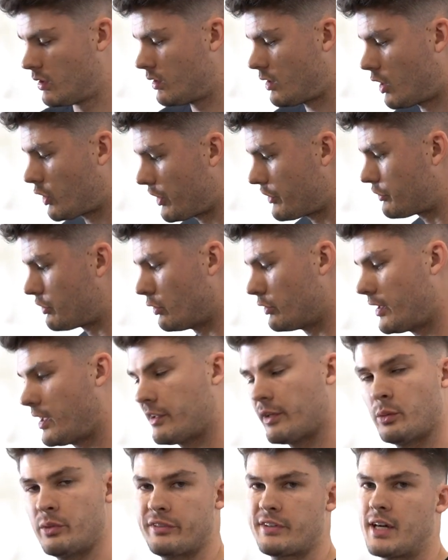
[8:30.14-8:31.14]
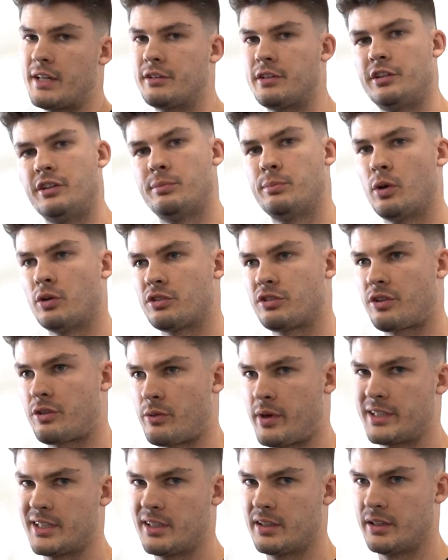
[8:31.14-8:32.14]
Okay, so now that we've got these bolts
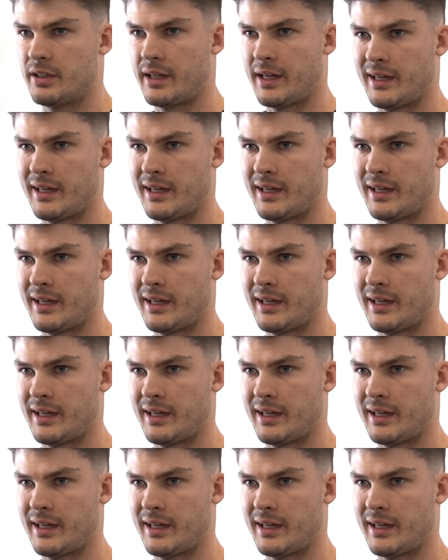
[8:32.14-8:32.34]
threaded in,